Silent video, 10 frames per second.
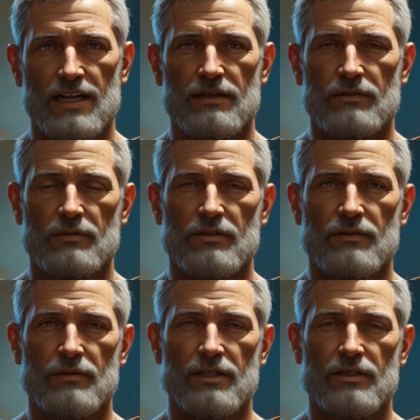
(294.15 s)
if you've
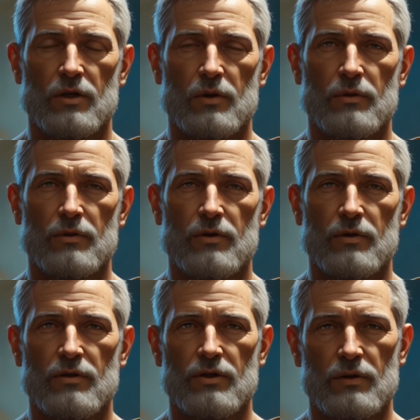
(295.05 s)
ever been told
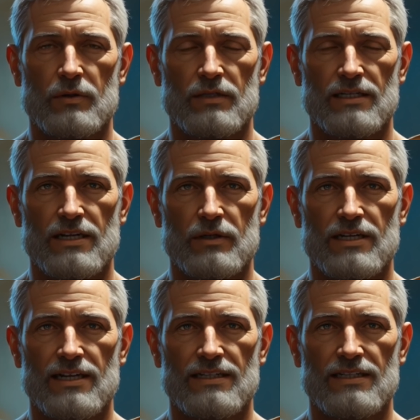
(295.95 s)
you're too
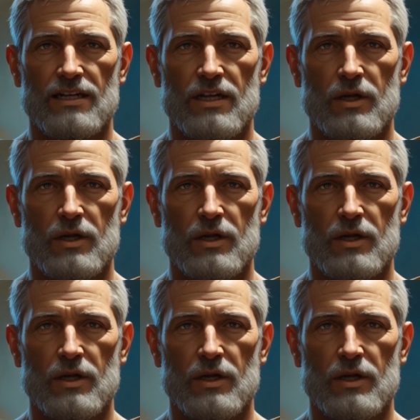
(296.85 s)
serious,